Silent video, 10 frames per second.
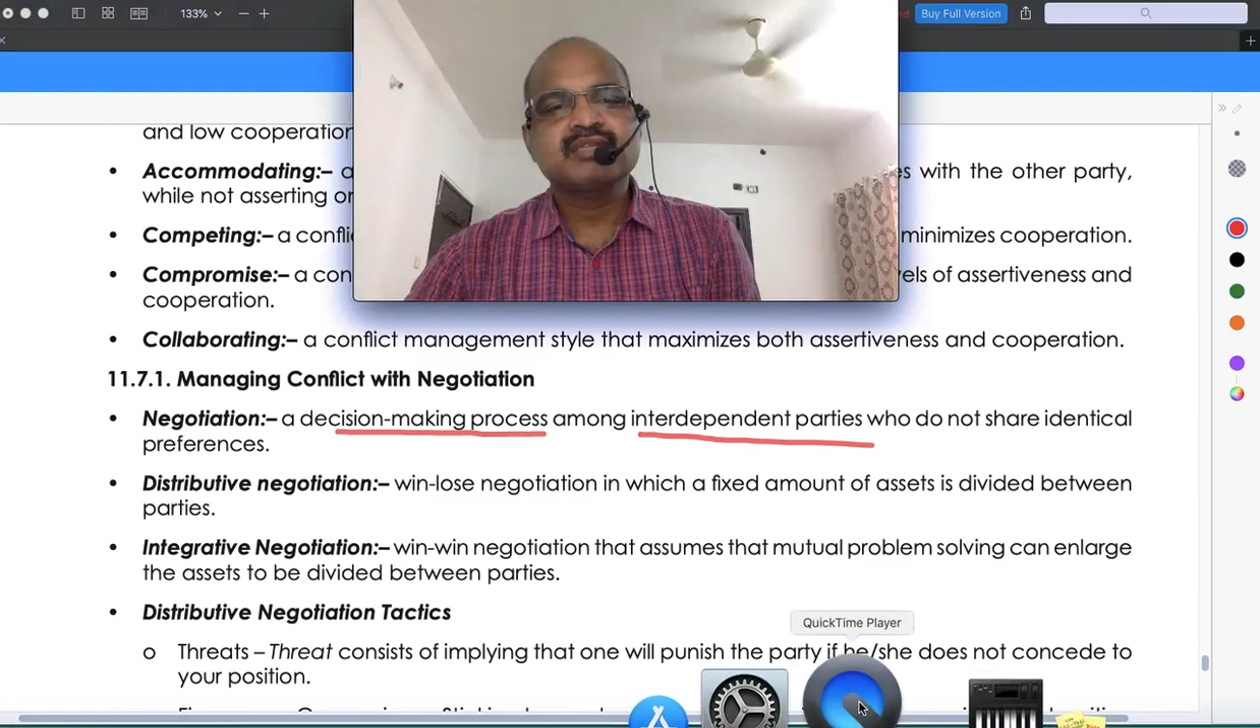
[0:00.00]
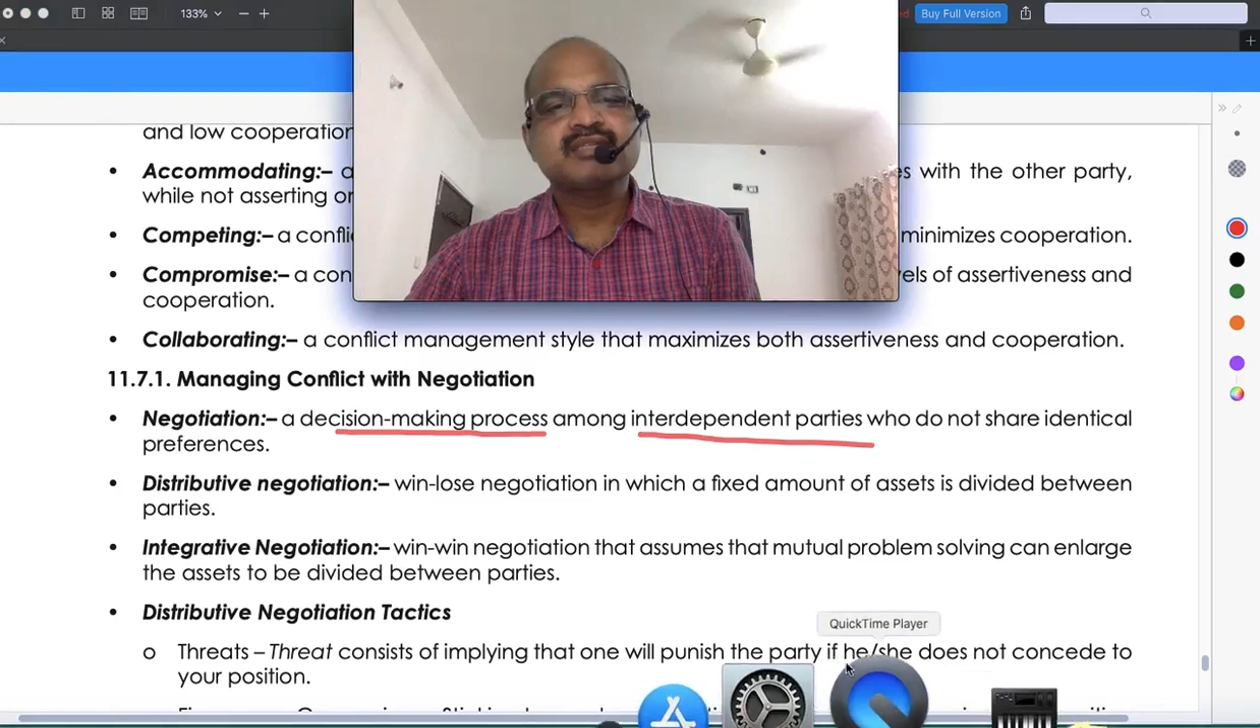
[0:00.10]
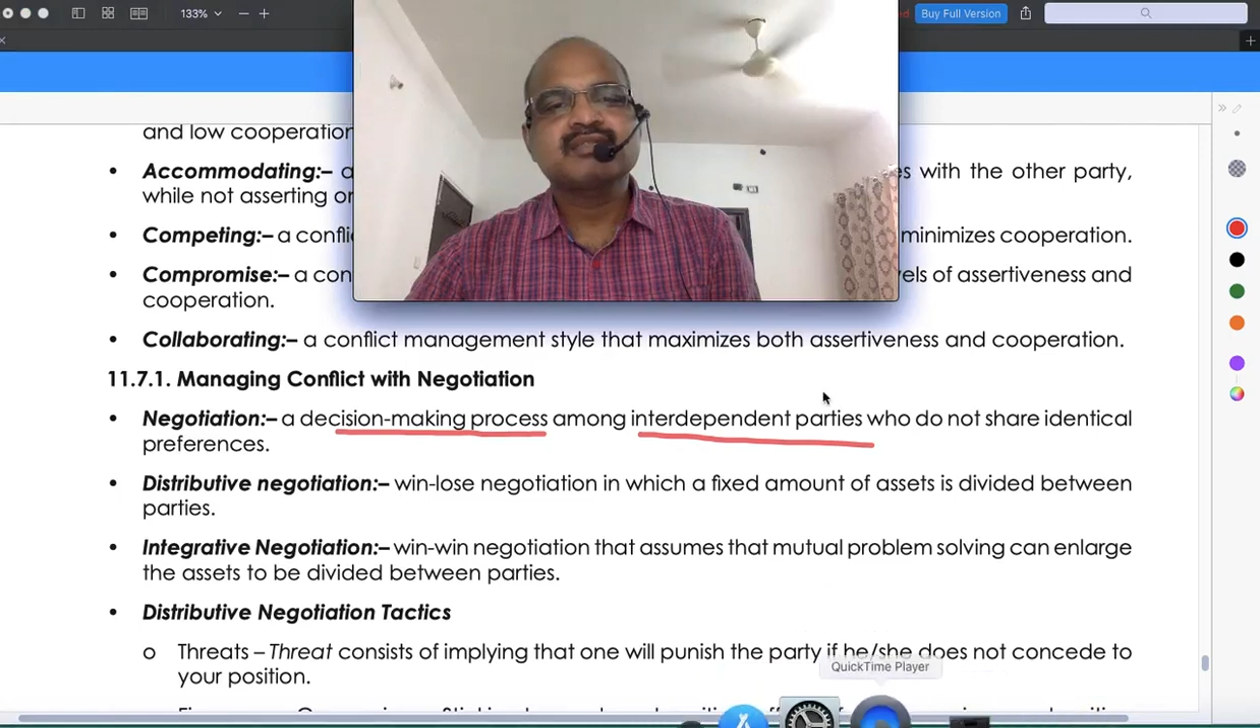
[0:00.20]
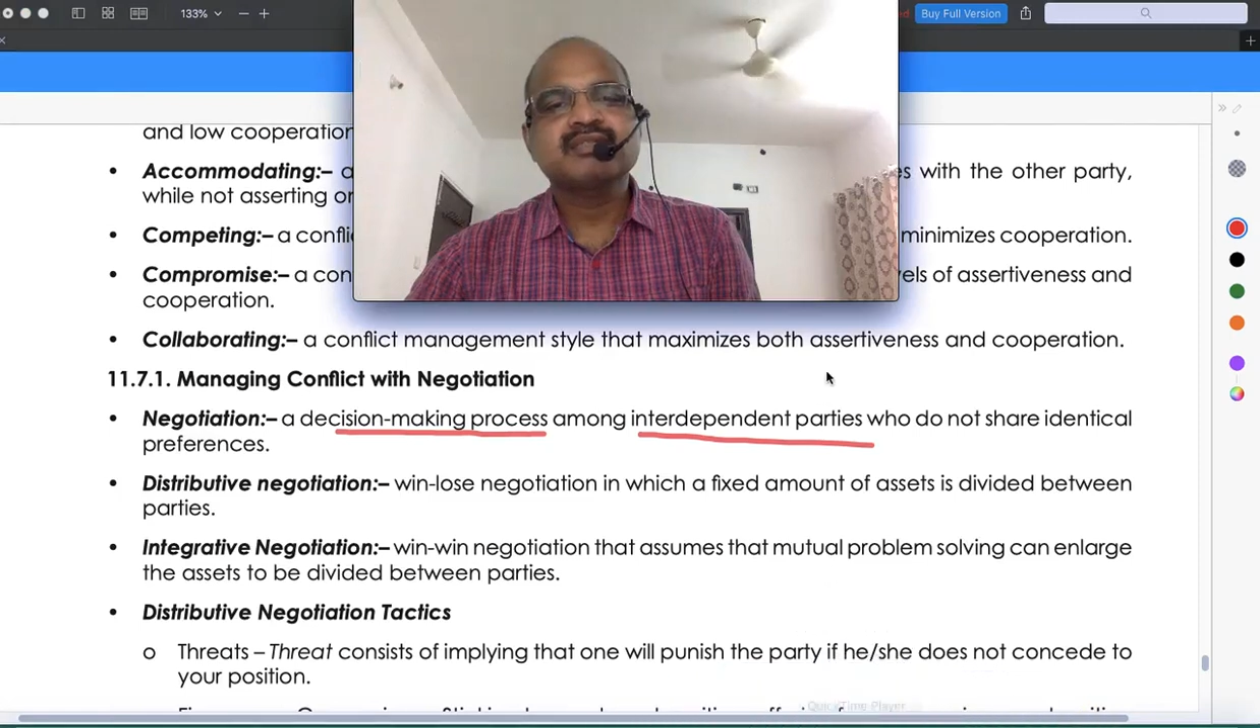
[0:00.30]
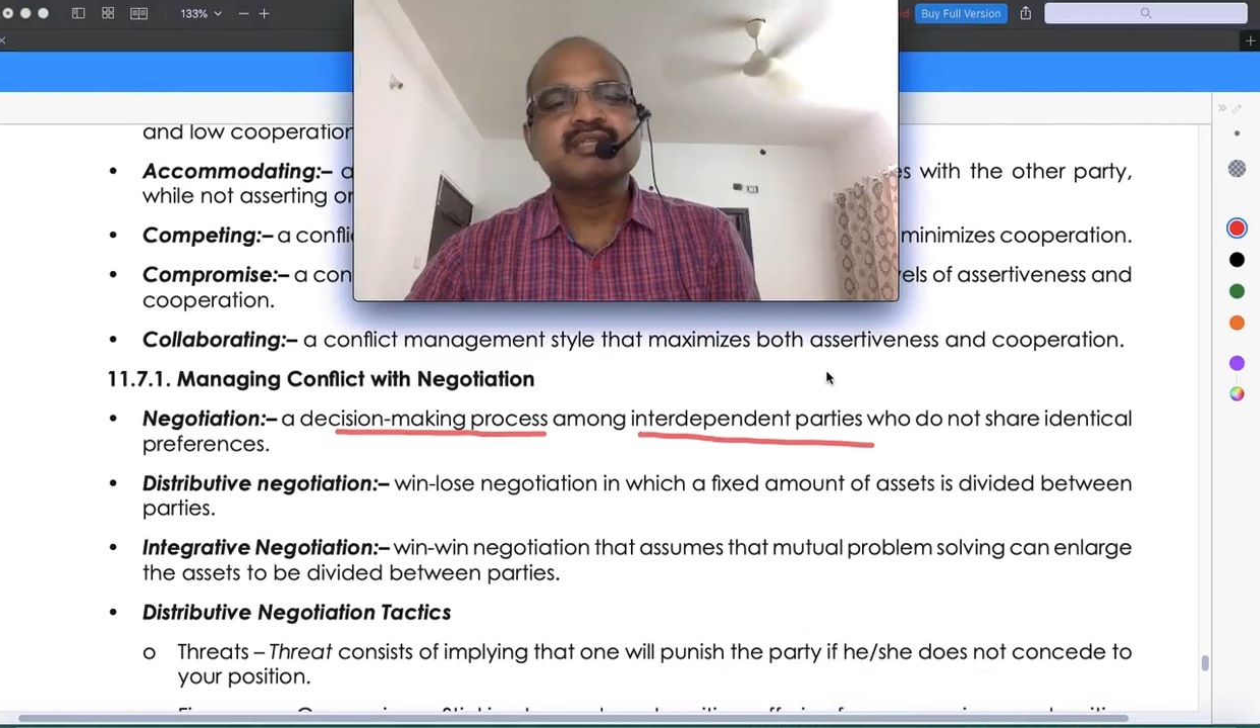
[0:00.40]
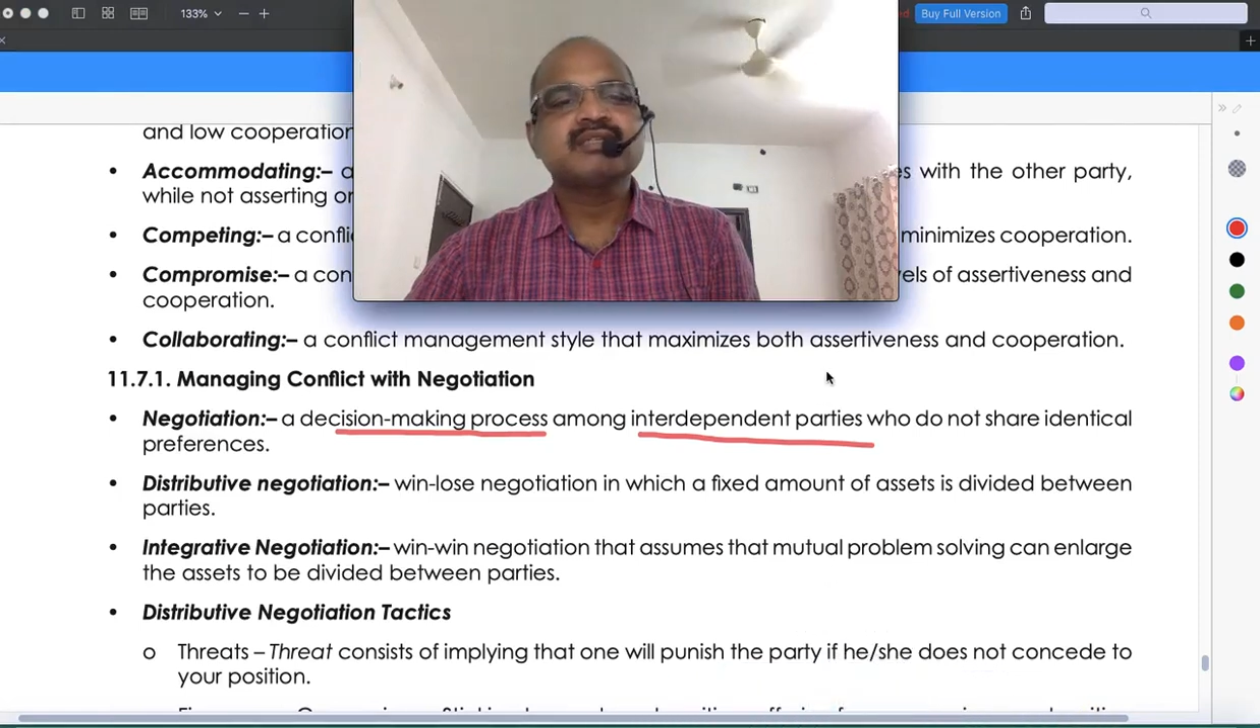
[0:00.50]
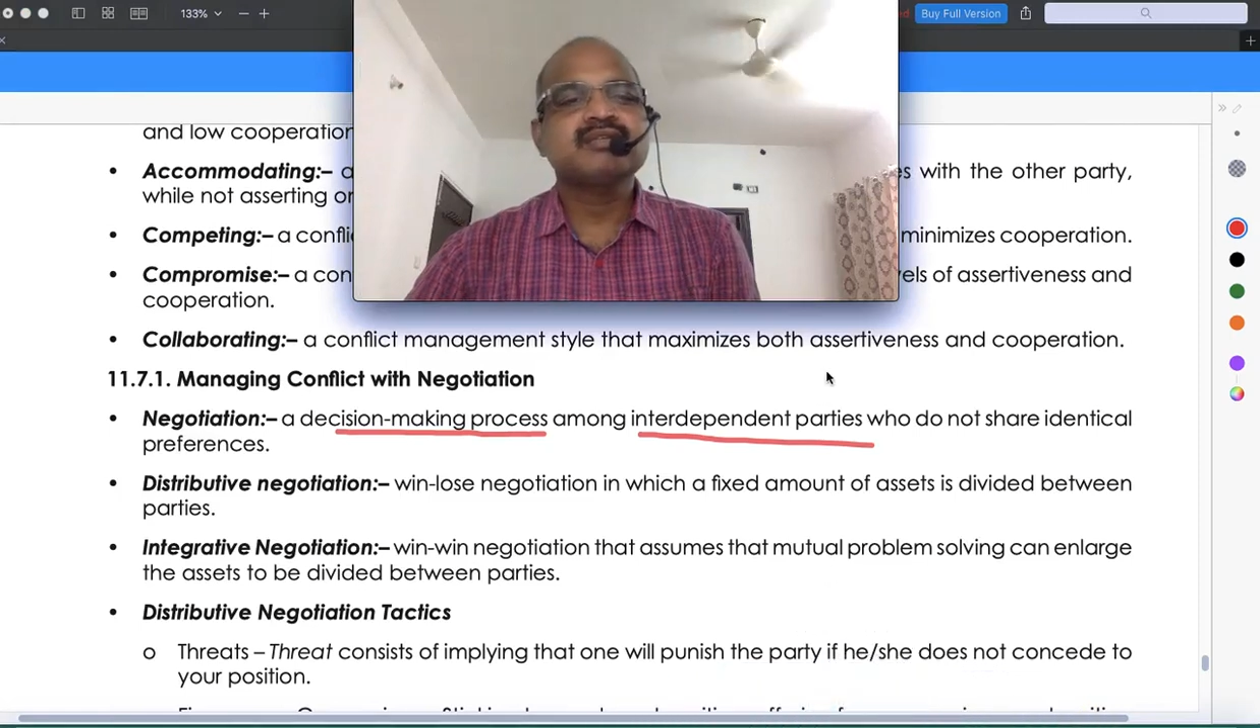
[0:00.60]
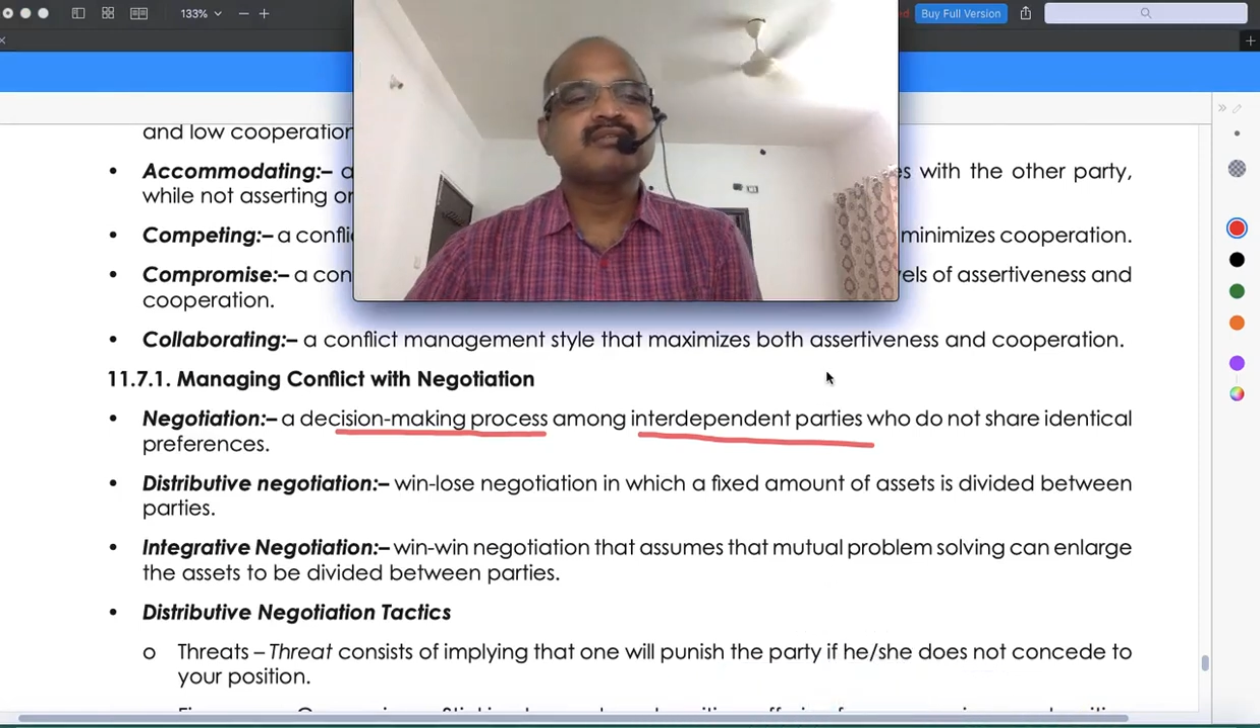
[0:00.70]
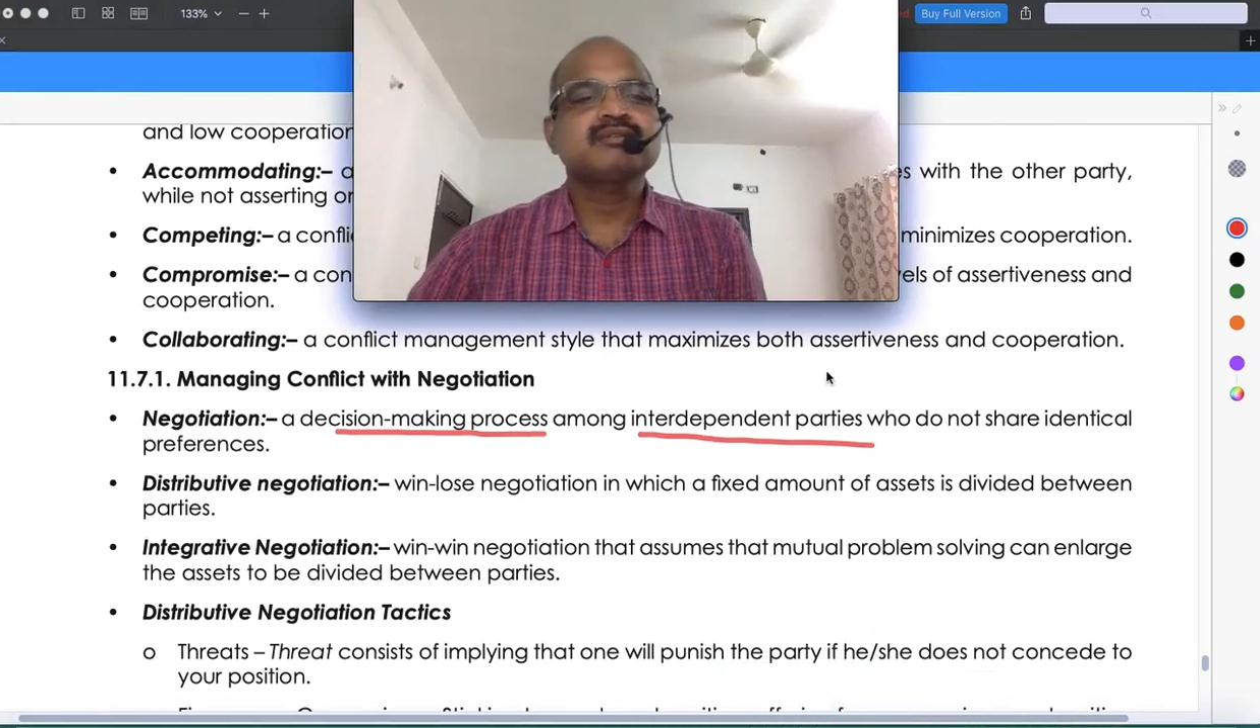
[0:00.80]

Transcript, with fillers: this. It's a